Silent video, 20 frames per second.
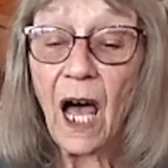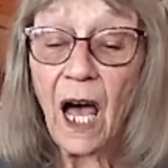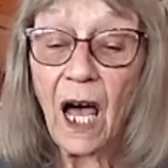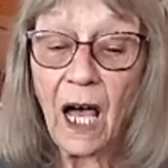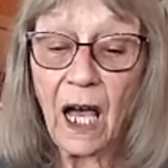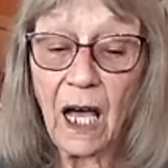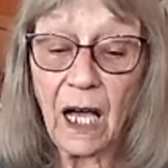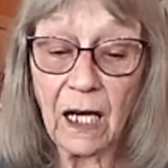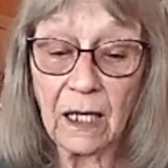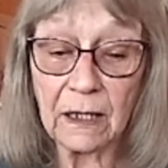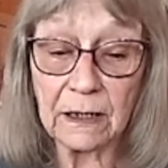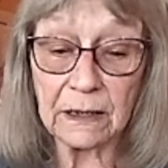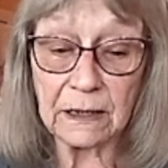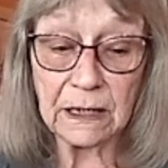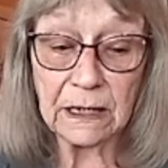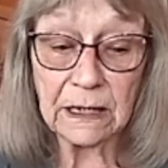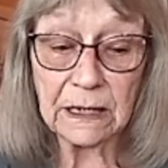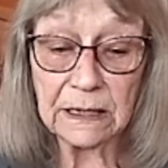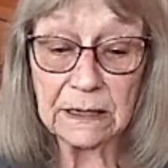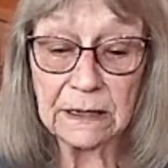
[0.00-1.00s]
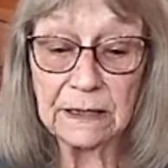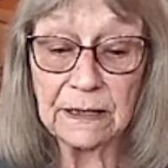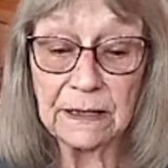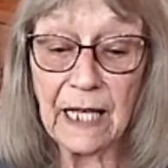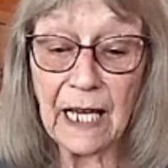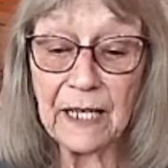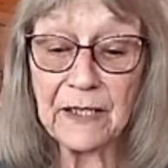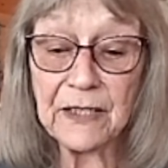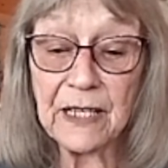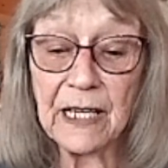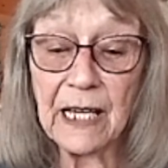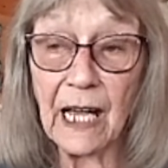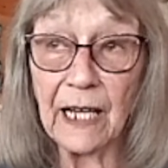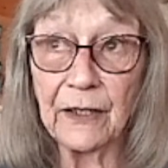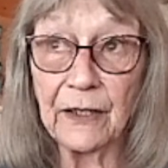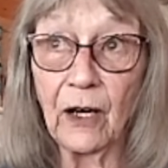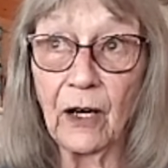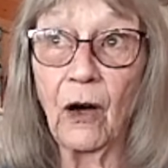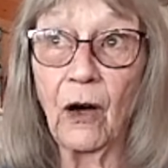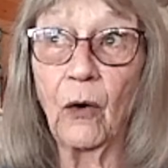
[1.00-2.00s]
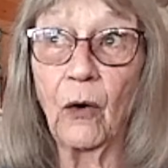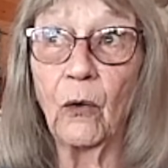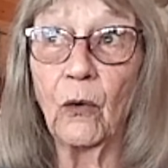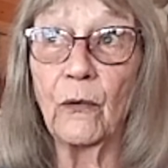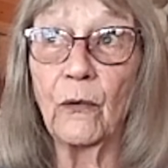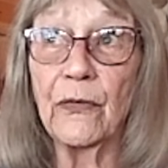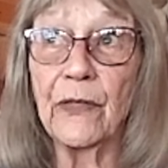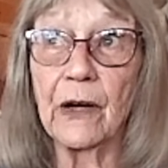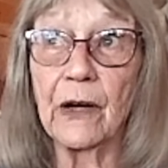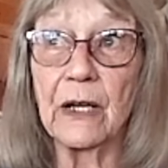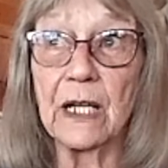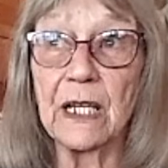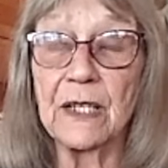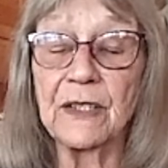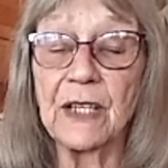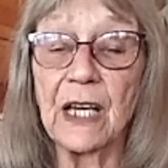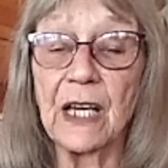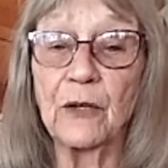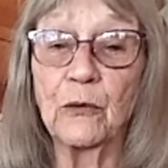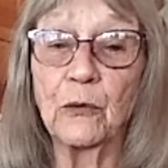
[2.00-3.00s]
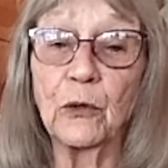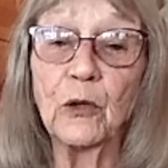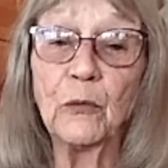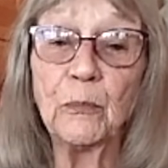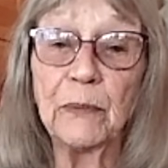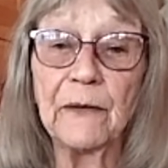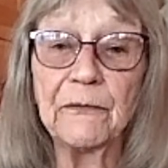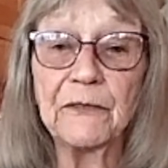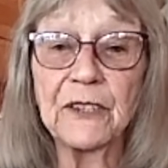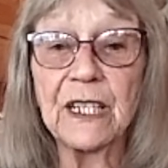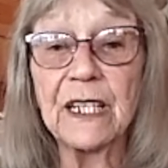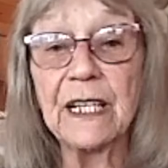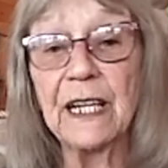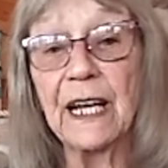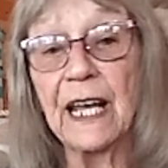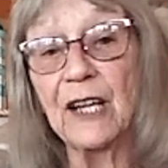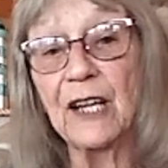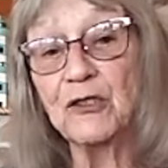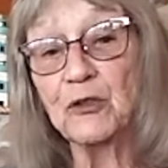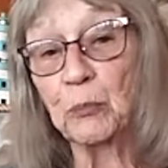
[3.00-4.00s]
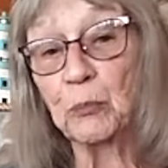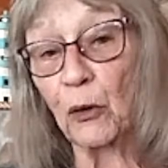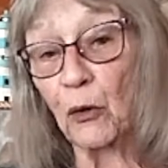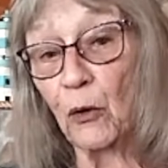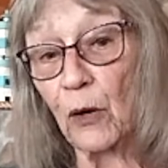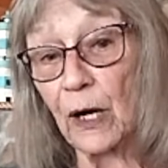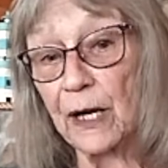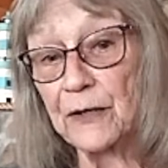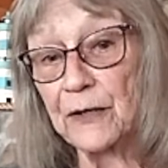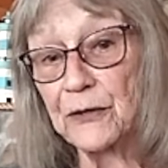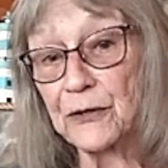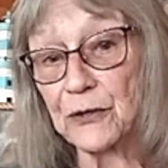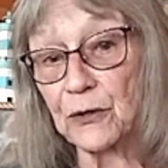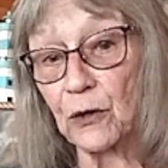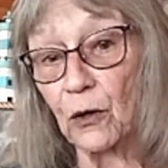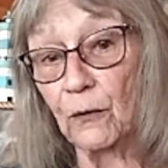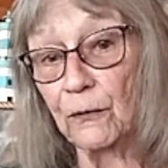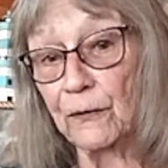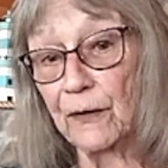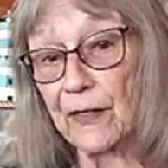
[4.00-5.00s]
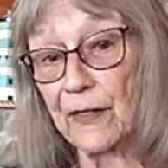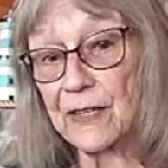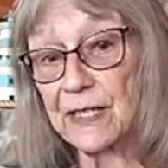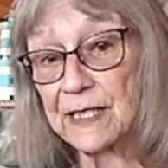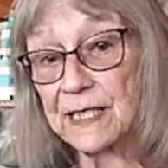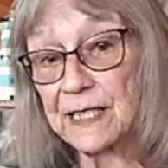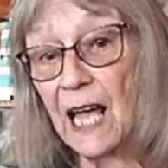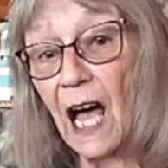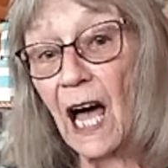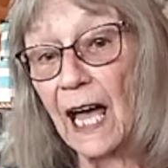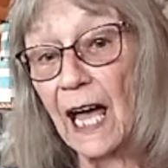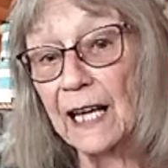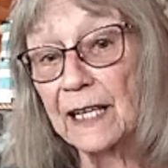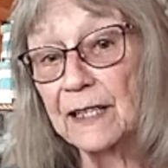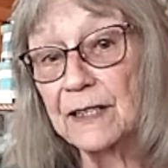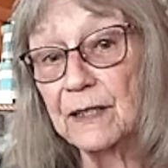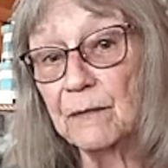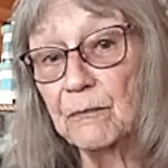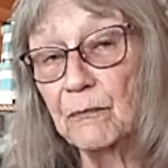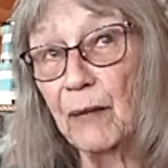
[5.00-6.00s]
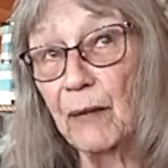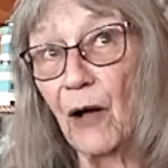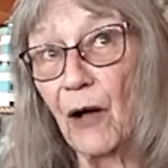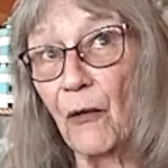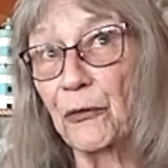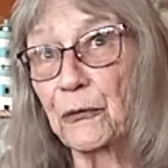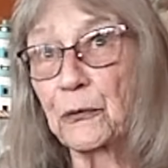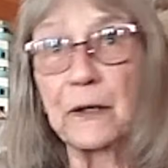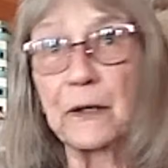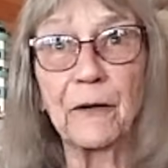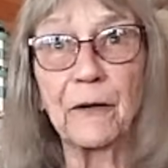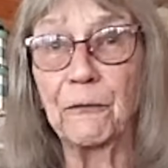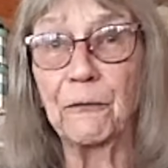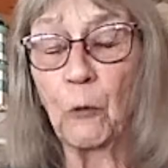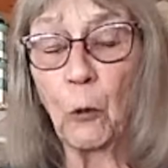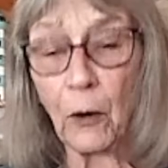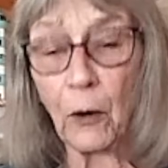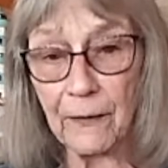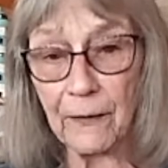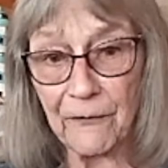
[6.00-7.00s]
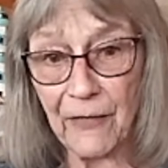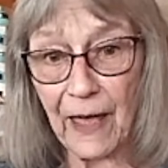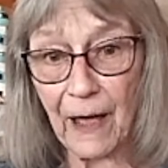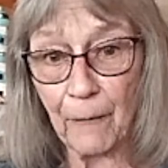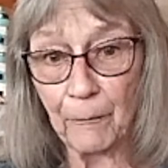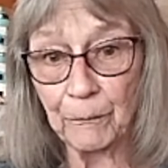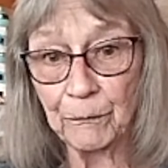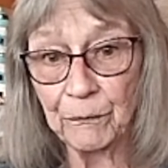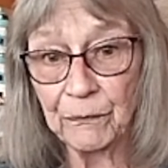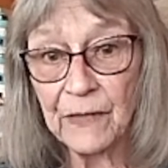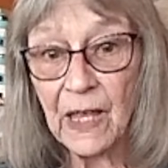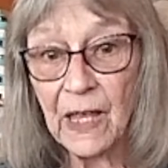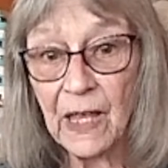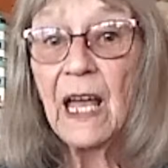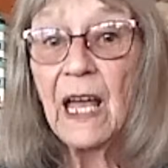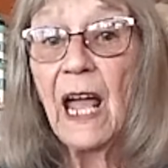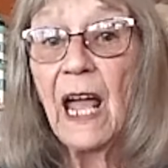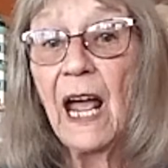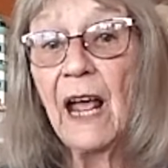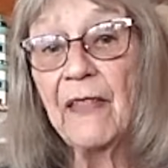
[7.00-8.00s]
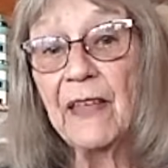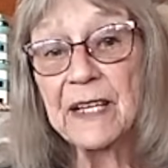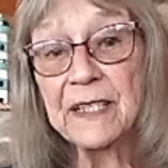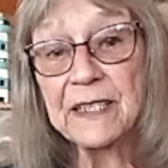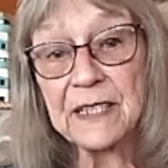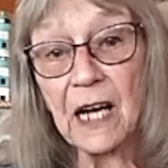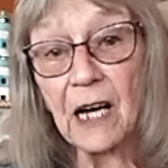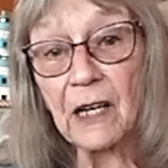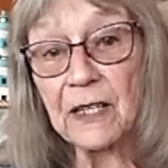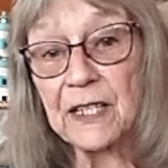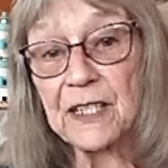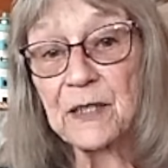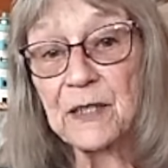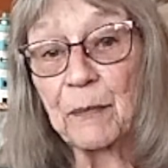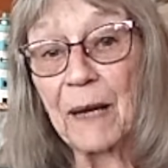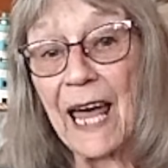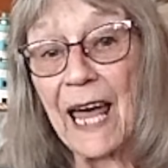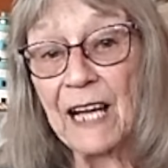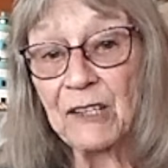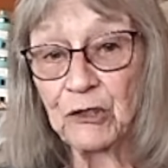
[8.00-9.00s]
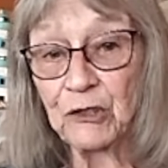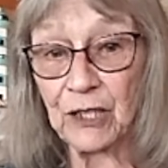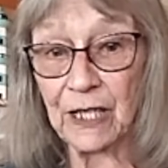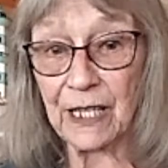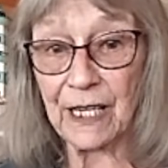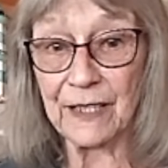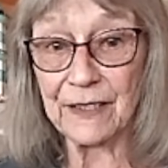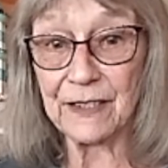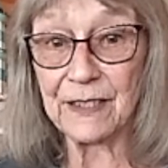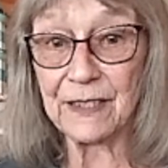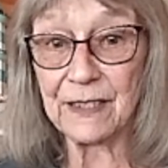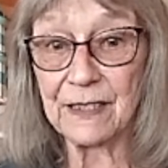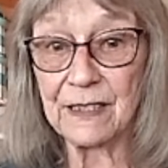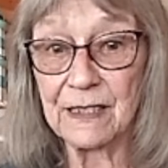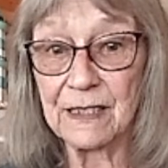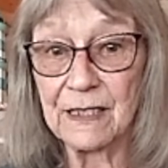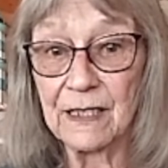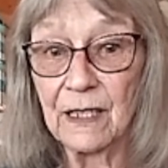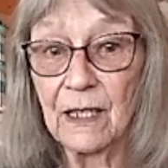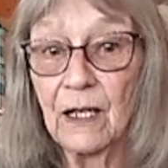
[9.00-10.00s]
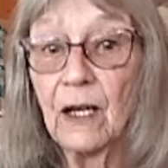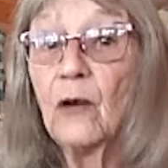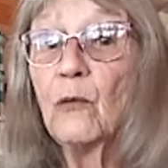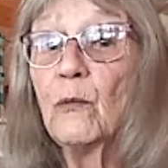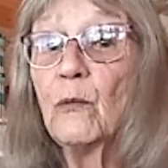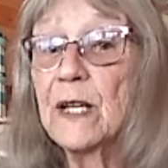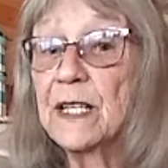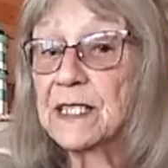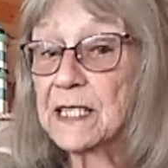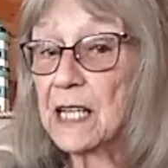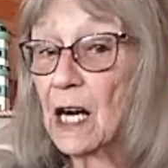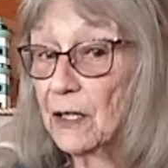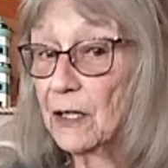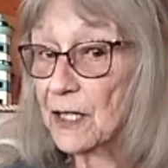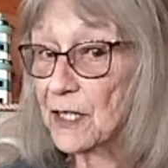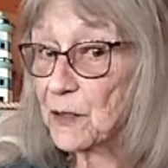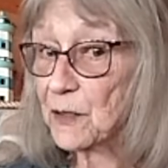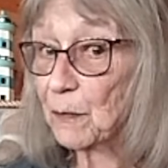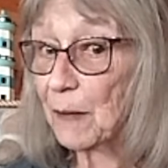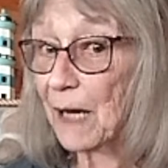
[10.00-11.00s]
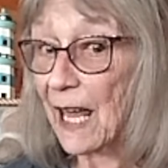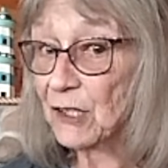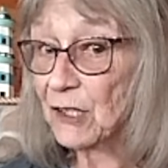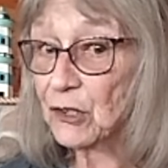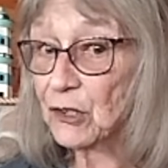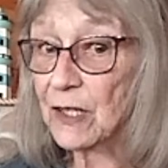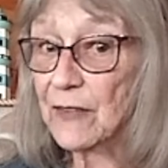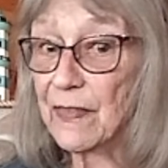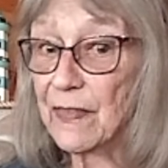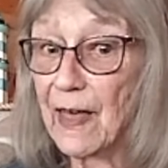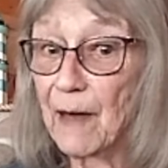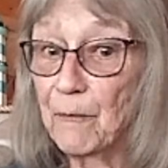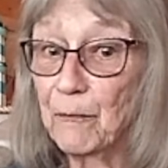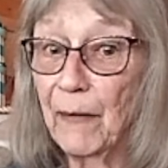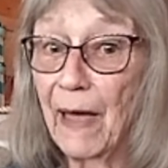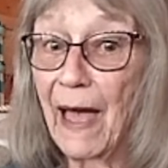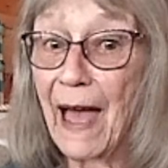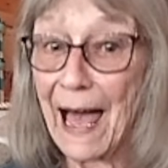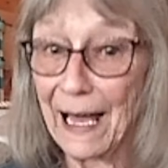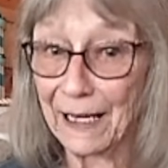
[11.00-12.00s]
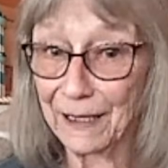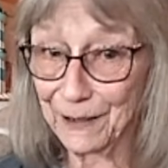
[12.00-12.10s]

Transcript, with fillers: Uh, next thing I know, there is a group of teenage boys over to the side, about three or four of them, and they started splashing us we started splashing them back.